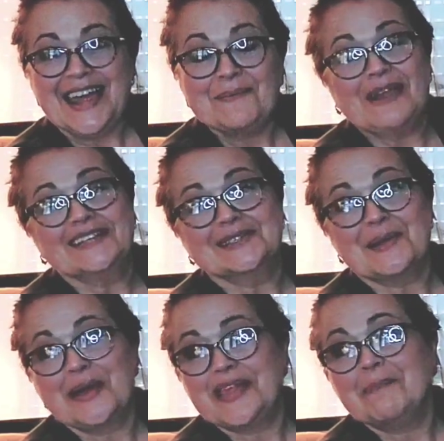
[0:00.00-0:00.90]
that makes
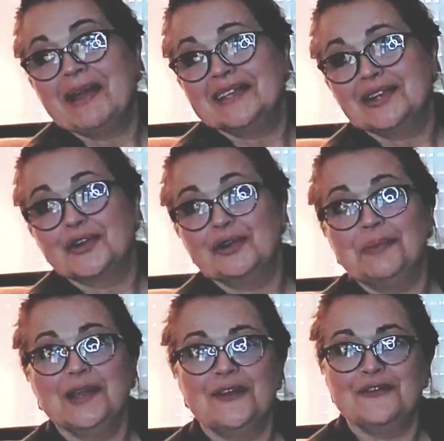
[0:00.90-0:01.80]
that makes a
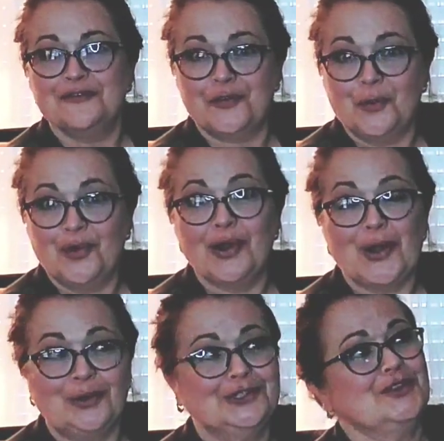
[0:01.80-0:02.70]
grouping of four
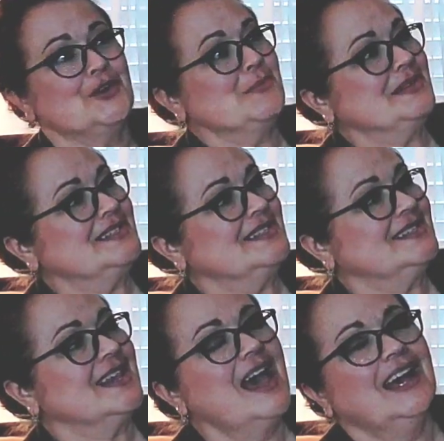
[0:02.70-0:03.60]
old thermoses.